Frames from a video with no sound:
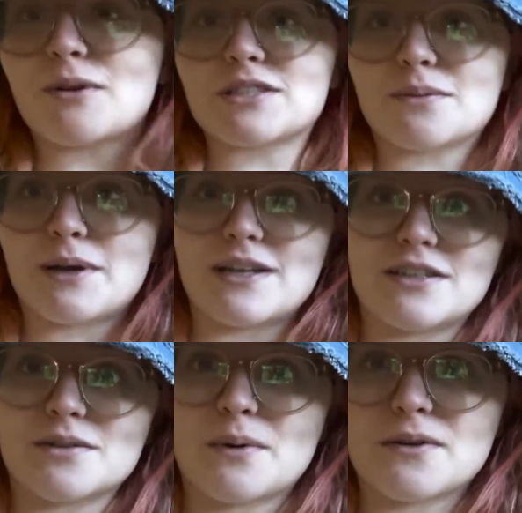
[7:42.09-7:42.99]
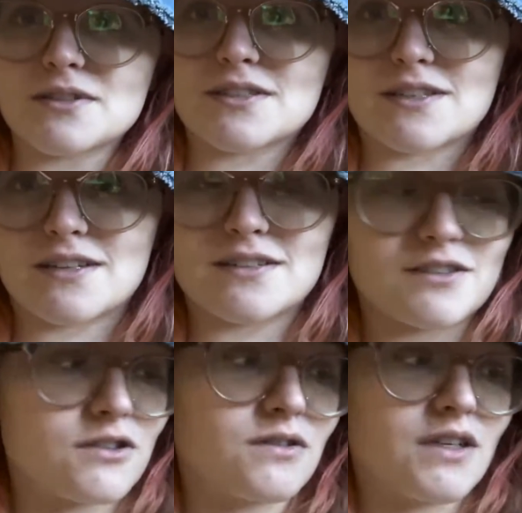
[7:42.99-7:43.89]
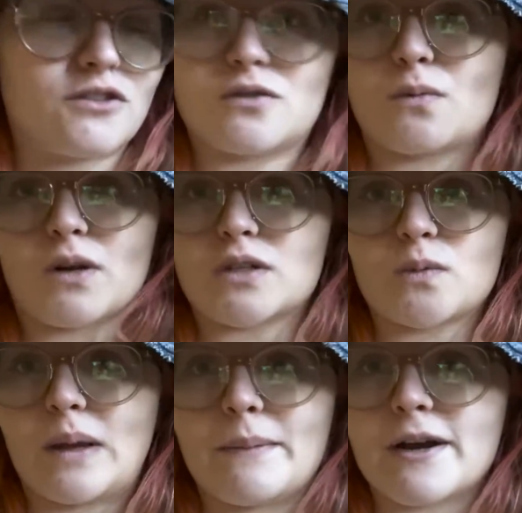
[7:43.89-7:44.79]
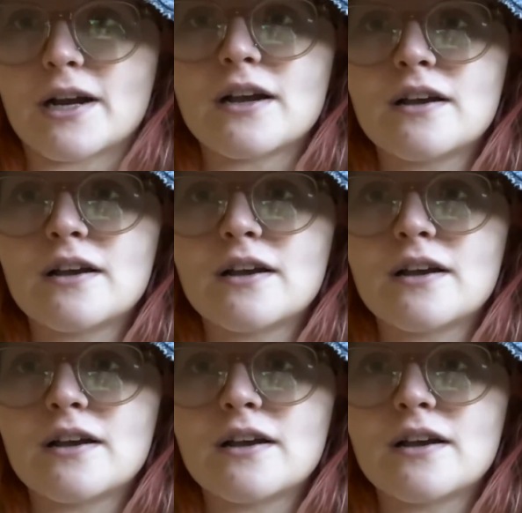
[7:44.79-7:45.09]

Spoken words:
rest of mine into balls, because it just works way better.